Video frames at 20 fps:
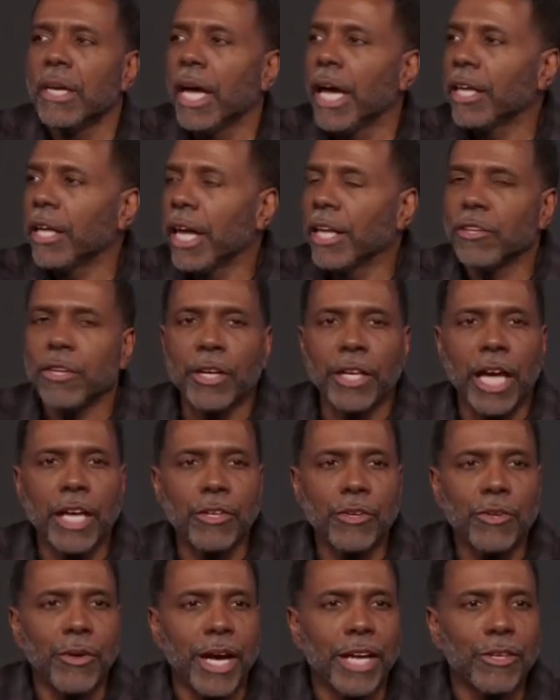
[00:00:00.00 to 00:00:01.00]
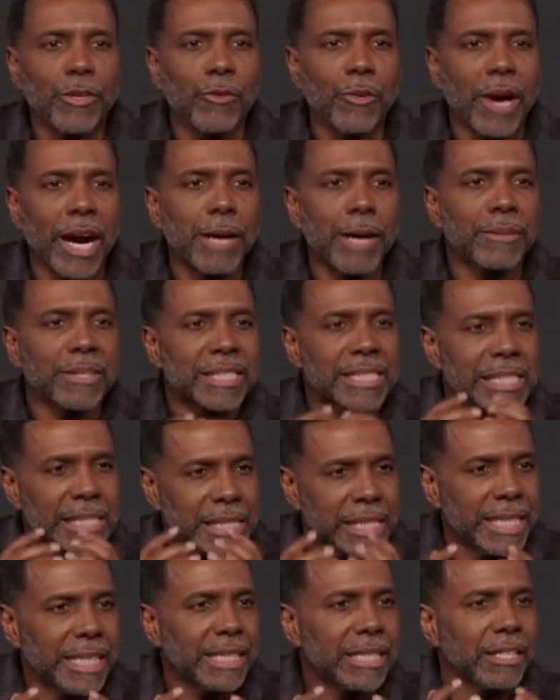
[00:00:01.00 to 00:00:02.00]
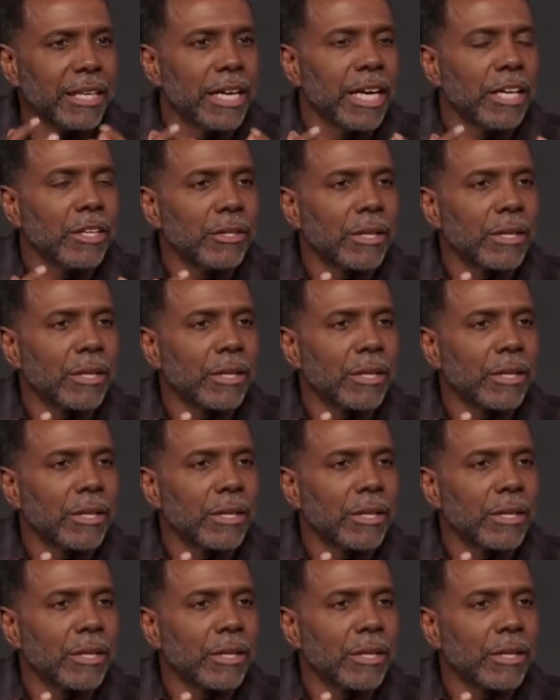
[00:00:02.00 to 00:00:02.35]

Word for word: and, and, you, and, you, and you were able to see it,